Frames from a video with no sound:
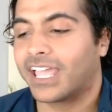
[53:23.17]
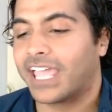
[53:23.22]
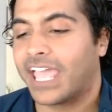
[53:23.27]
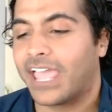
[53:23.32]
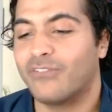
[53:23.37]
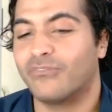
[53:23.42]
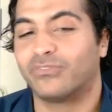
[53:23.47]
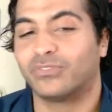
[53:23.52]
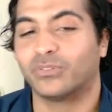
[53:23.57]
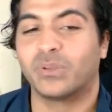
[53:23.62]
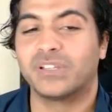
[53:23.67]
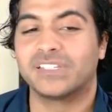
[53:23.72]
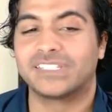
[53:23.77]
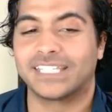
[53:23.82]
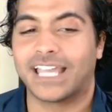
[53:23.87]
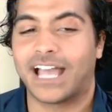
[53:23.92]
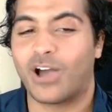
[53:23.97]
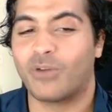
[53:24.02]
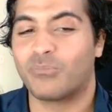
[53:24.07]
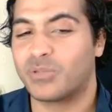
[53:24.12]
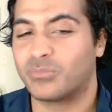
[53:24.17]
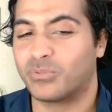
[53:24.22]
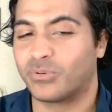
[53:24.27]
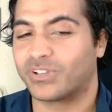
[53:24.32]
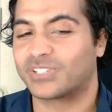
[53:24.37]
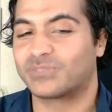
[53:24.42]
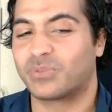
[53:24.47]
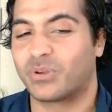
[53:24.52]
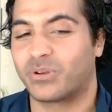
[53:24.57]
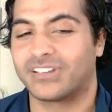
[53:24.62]
influencing how people
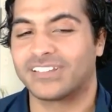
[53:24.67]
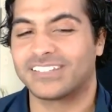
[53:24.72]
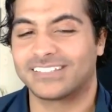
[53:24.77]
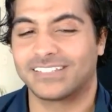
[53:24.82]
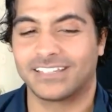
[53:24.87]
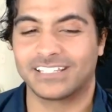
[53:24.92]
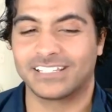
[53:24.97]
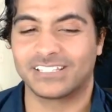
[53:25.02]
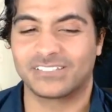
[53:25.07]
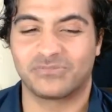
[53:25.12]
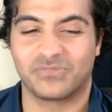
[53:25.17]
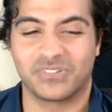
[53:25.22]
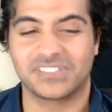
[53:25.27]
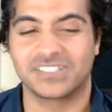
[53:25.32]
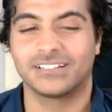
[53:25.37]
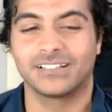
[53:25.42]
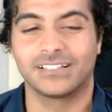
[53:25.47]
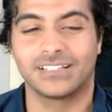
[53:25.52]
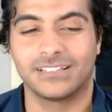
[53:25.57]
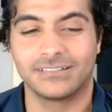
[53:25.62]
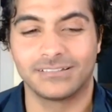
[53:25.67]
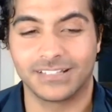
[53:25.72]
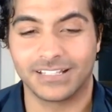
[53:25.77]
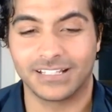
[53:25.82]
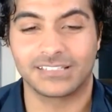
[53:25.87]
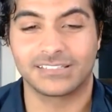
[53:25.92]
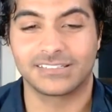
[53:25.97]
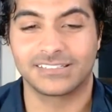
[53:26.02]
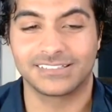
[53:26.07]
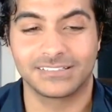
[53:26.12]
experience things physically,
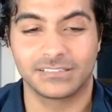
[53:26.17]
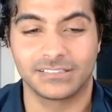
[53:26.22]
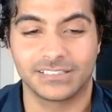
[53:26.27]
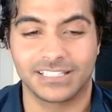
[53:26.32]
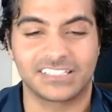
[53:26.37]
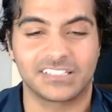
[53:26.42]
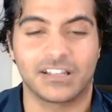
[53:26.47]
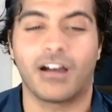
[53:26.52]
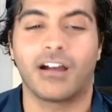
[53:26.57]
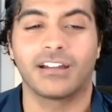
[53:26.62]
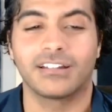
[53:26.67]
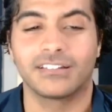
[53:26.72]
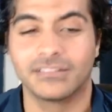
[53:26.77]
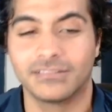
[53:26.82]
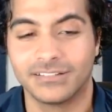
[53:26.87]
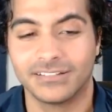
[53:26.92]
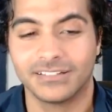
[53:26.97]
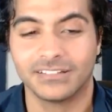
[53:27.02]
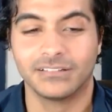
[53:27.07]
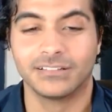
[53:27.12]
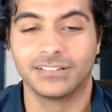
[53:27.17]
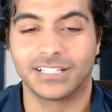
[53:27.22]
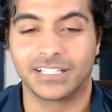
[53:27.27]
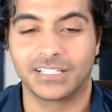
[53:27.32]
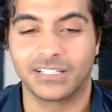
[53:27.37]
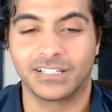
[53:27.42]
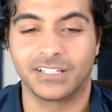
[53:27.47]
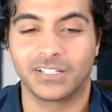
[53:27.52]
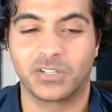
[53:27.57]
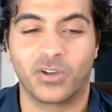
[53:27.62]
it's hard.
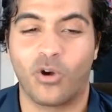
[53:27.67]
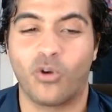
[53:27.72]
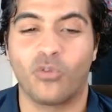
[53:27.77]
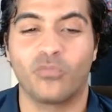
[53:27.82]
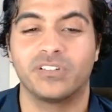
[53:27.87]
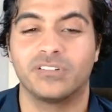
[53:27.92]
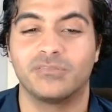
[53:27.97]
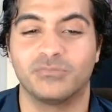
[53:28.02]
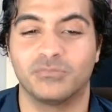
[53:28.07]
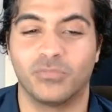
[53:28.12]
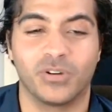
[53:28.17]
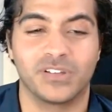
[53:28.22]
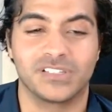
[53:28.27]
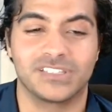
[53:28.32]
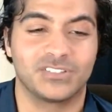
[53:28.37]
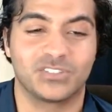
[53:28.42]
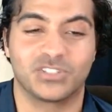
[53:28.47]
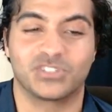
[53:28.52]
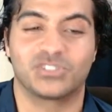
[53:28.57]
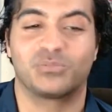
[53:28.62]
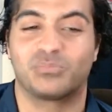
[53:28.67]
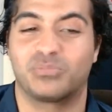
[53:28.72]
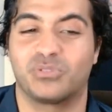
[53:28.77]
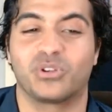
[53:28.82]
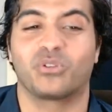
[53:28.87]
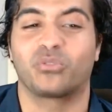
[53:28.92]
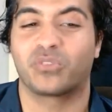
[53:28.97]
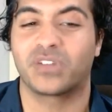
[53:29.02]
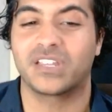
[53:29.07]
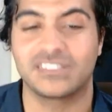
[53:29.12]
COVID wasn't just a
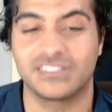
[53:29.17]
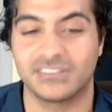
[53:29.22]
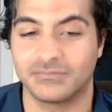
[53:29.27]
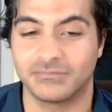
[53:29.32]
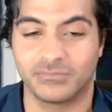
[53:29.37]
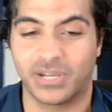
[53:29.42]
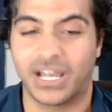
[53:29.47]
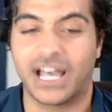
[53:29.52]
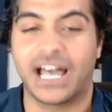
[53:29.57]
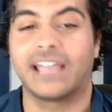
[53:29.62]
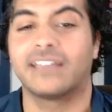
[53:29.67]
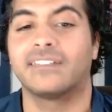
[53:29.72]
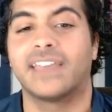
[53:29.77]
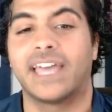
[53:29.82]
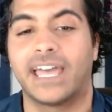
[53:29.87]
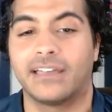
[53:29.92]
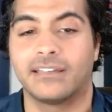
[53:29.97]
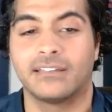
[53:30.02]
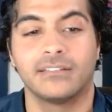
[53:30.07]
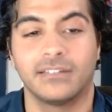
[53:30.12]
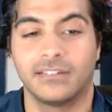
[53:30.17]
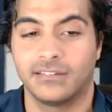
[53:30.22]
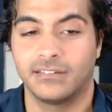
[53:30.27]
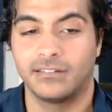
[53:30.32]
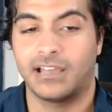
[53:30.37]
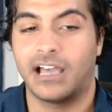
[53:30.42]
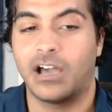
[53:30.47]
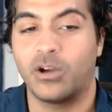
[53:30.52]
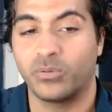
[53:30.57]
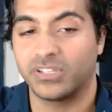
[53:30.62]
pure reason behind that.
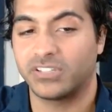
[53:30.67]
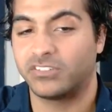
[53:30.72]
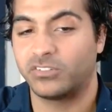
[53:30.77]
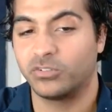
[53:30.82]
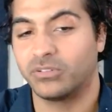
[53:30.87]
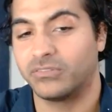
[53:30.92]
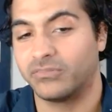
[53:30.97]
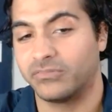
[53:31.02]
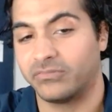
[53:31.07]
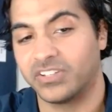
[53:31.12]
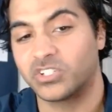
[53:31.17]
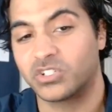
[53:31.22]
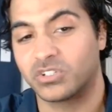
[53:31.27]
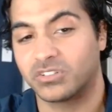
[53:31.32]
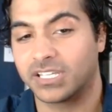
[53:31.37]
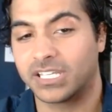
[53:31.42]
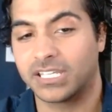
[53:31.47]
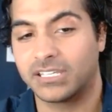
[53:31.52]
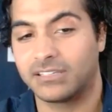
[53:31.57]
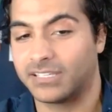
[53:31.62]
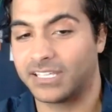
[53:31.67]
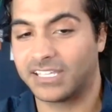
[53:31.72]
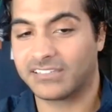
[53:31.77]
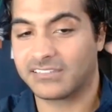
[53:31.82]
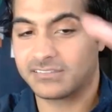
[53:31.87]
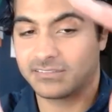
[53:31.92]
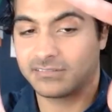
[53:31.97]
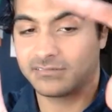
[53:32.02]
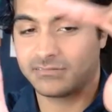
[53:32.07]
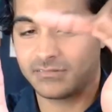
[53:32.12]
How we do it visually
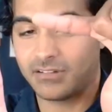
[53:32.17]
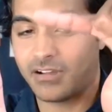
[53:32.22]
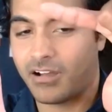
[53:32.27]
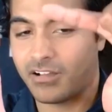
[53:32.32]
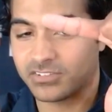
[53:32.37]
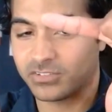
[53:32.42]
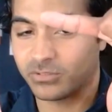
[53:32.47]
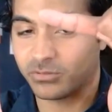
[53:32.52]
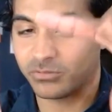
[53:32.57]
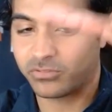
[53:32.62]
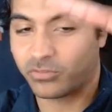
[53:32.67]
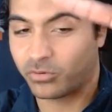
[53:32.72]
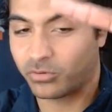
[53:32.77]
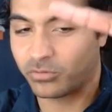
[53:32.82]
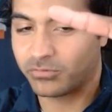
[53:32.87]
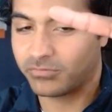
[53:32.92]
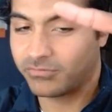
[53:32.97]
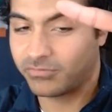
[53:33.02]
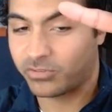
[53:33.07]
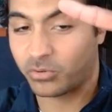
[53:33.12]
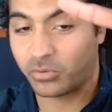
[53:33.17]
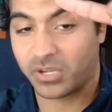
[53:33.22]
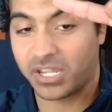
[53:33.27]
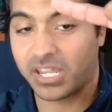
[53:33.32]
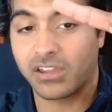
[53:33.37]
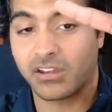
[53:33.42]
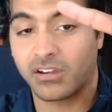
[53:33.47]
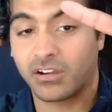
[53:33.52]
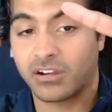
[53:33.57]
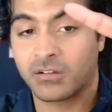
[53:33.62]
is also through
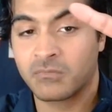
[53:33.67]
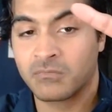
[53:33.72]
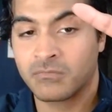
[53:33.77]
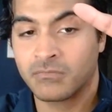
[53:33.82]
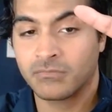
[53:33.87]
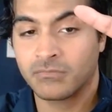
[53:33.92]
here.